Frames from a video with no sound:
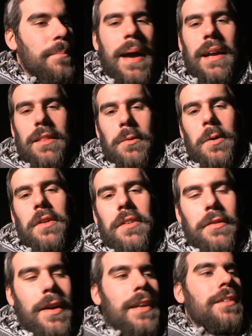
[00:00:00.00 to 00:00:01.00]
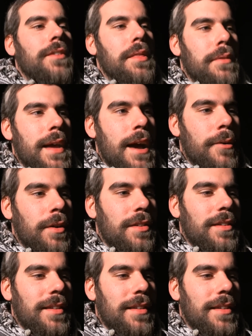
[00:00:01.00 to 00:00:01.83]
banged the world to rights for 3 hours,